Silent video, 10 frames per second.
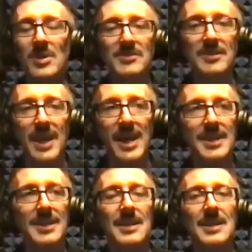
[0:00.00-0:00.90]
it wasn't, I
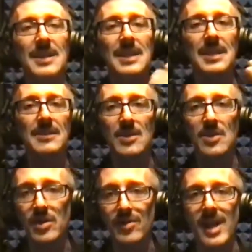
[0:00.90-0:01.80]
didn't need the
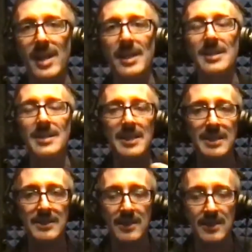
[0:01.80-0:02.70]
notoriety. I didn't
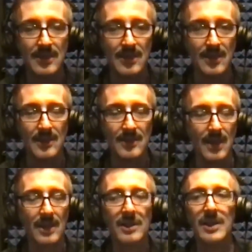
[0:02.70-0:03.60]
need the
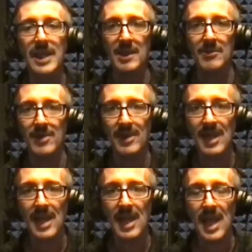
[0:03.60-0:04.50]
acclaim.
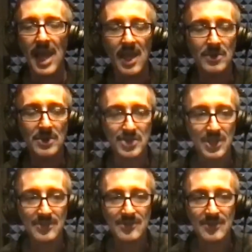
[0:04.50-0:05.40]
It was
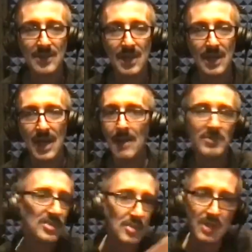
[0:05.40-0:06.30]
just,
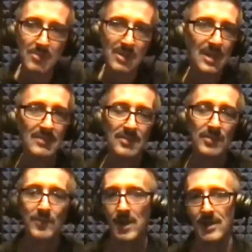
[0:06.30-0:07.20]
I'm just doing it because
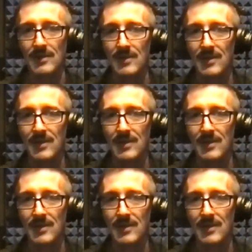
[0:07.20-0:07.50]
it's fun.